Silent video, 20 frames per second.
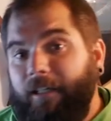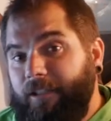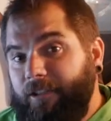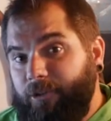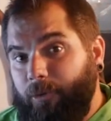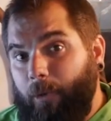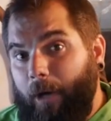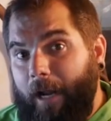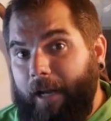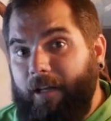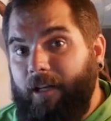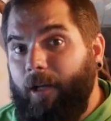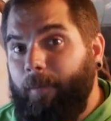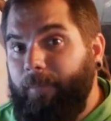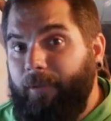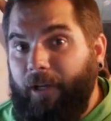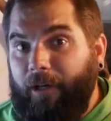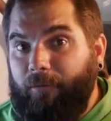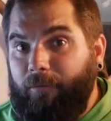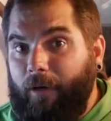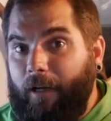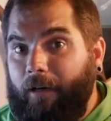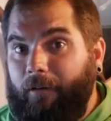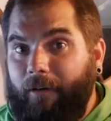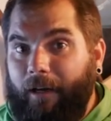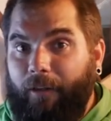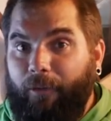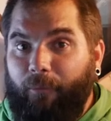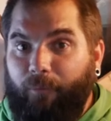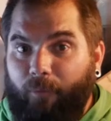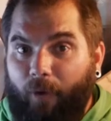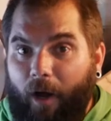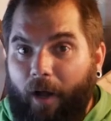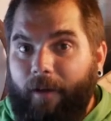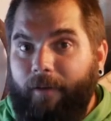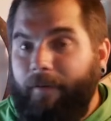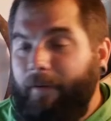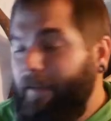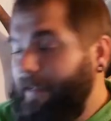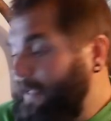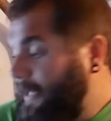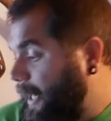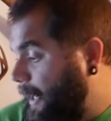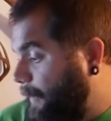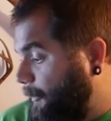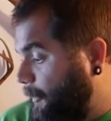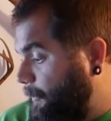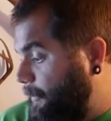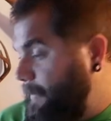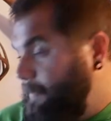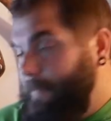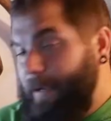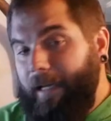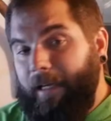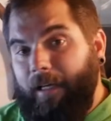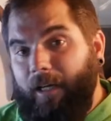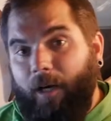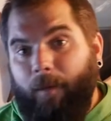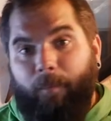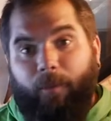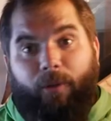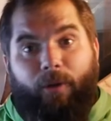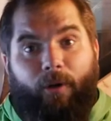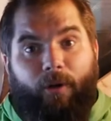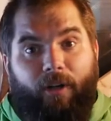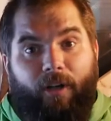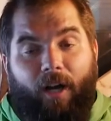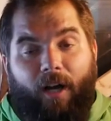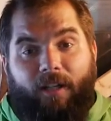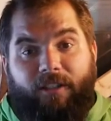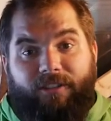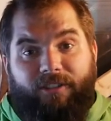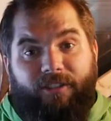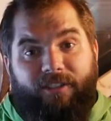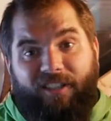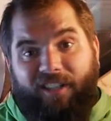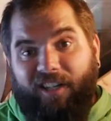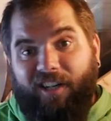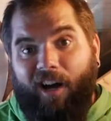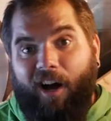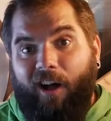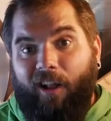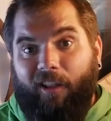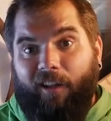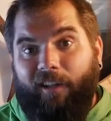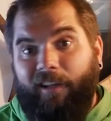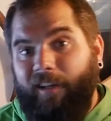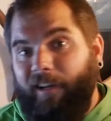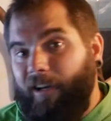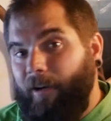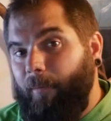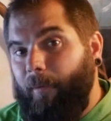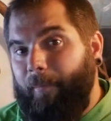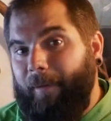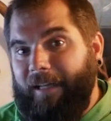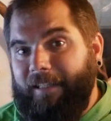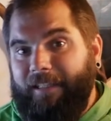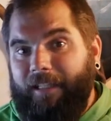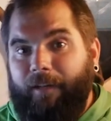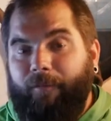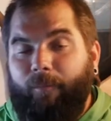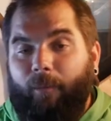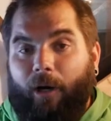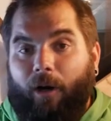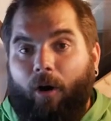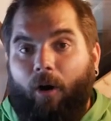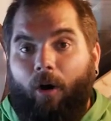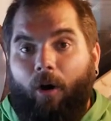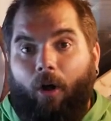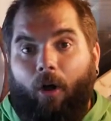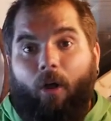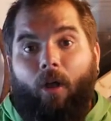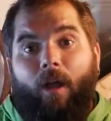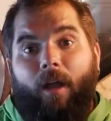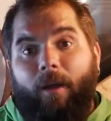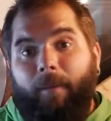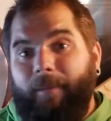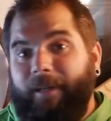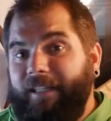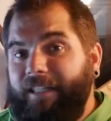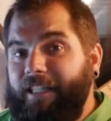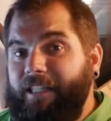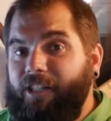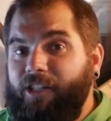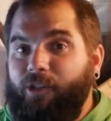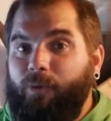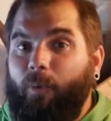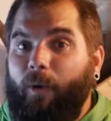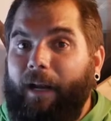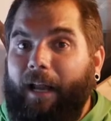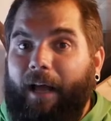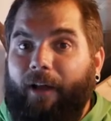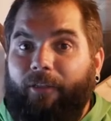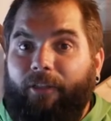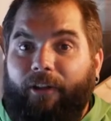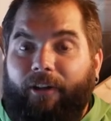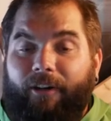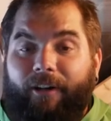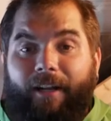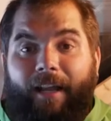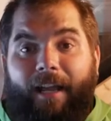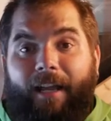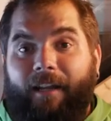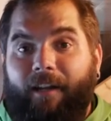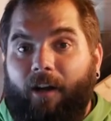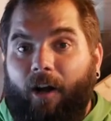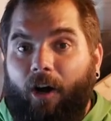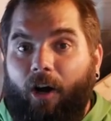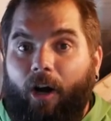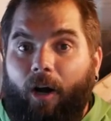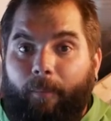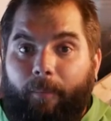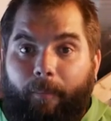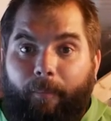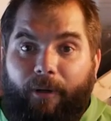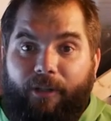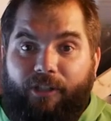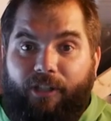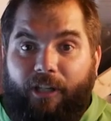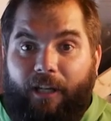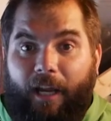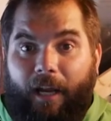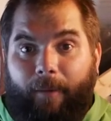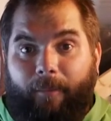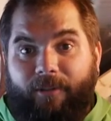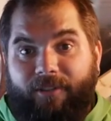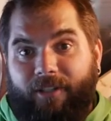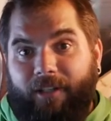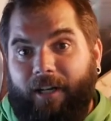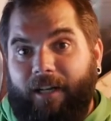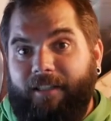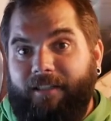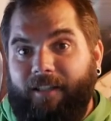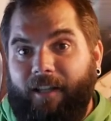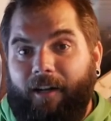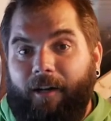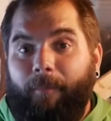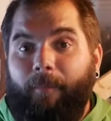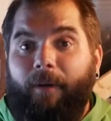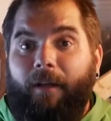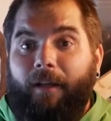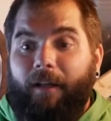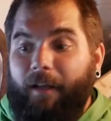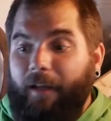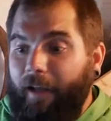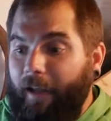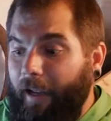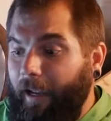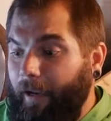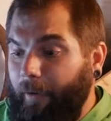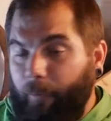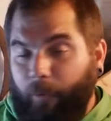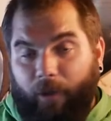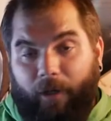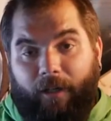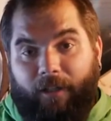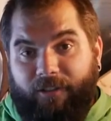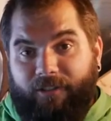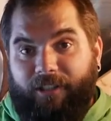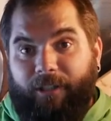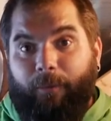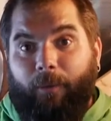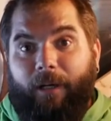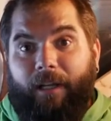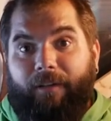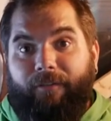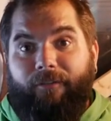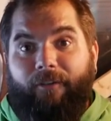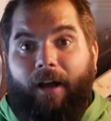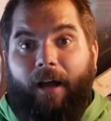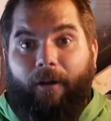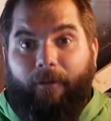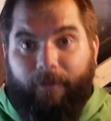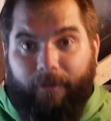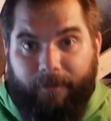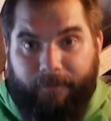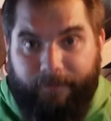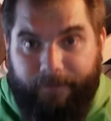So we're heading up there right around the rut. I'm going to be meeting up with her cousin, Colin. I'm about to give him a call because he just went out there today and hung up a bunch of cameras that I sent him, and we're going to see what he found.